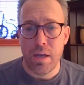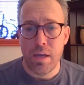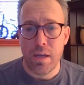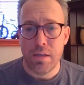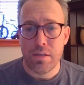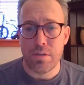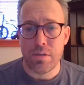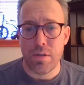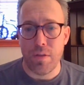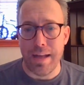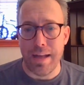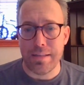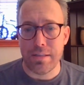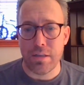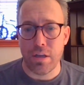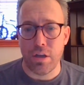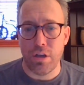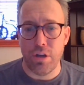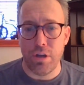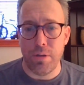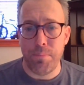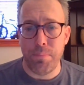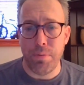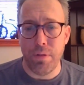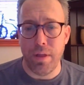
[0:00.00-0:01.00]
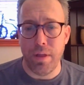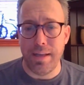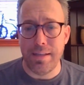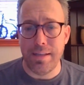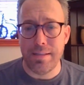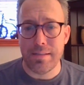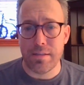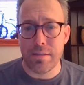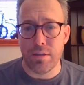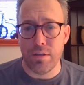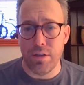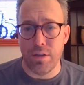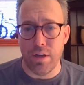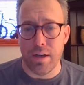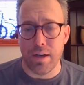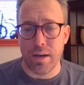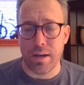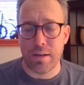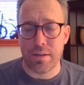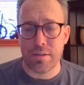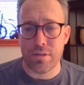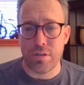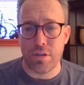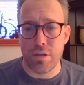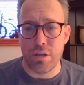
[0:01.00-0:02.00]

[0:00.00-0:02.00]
So that's a good place to look so